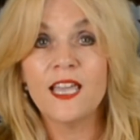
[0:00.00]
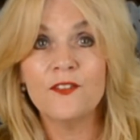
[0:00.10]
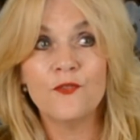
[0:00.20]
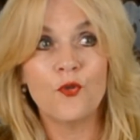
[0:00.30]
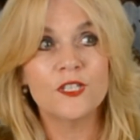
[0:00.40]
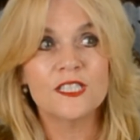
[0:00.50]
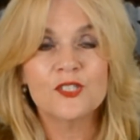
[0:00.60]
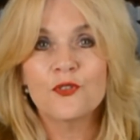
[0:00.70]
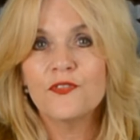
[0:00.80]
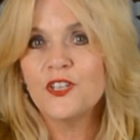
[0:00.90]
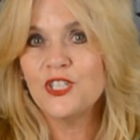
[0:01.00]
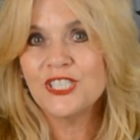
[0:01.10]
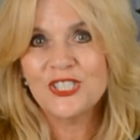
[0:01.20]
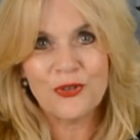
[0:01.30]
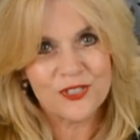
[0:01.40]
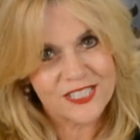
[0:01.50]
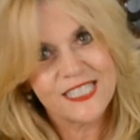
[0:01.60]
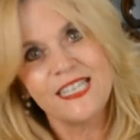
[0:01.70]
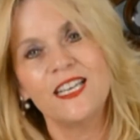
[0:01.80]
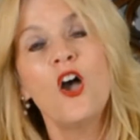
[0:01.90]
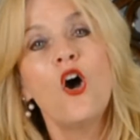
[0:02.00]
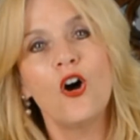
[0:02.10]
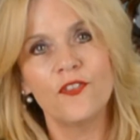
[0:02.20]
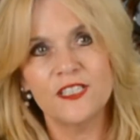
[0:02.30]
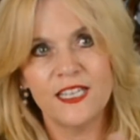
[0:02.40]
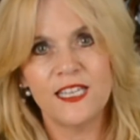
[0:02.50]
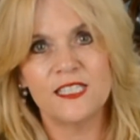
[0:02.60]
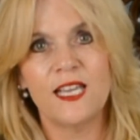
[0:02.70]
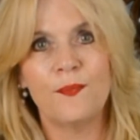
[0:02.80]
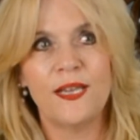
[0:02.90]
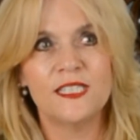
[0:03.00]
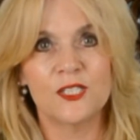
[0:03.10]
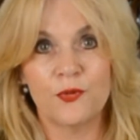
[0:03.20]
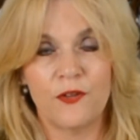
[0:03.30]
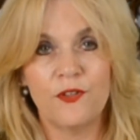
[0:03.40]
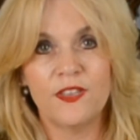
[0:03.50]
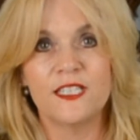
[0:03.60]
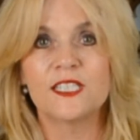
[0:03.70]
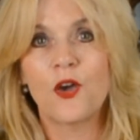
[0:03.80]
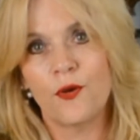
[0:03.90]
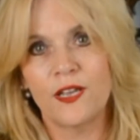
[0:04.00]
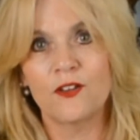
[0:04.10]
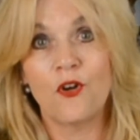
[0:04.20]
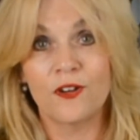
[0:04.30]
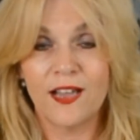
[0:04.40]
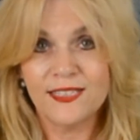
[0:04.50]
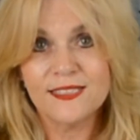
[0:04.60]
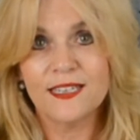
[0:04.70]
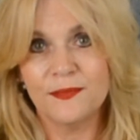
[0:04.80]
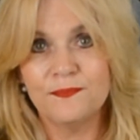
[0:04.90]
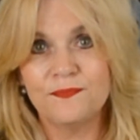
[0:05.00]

cared for. It's the sort of thing you just don't see on the day-to-day basis when everything's going along nicely.